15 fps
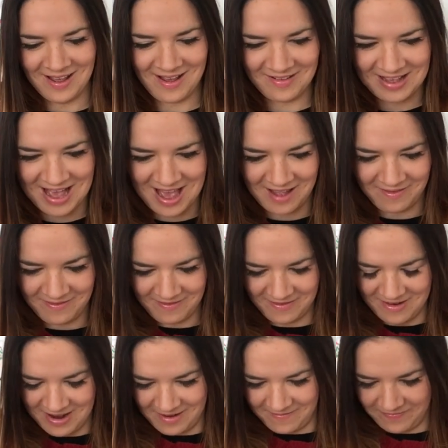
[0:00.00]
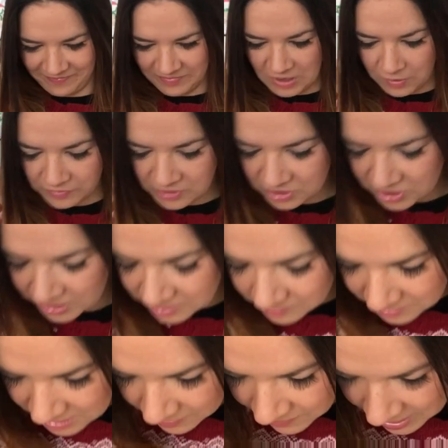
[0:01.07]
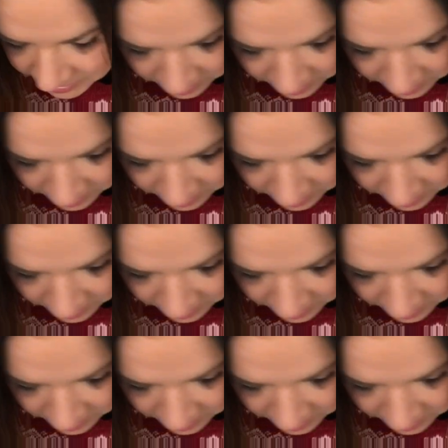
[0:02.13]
Okay, right. Oh, I'll just chuck some stuff out.